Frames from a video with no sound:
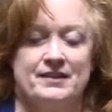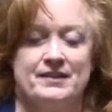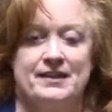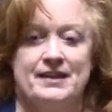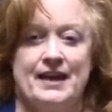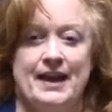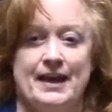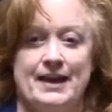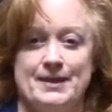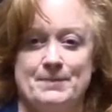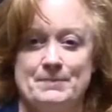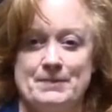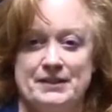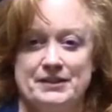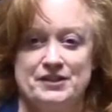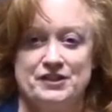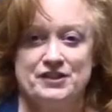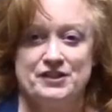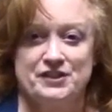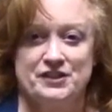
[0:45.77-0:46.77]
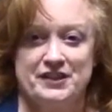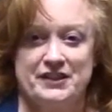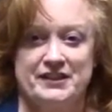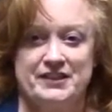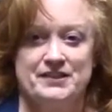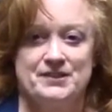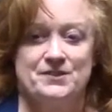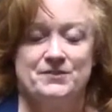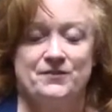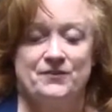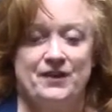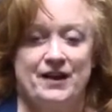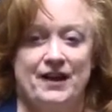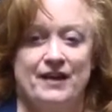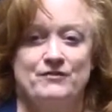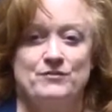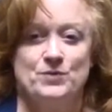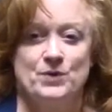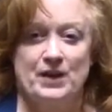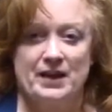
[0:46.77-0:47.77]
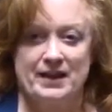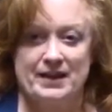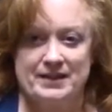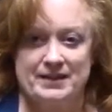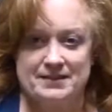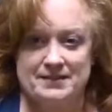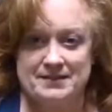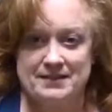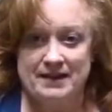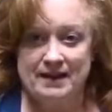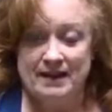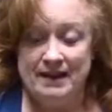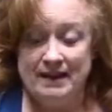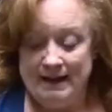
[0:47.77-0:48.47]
Cake Mix Cookies Five Ways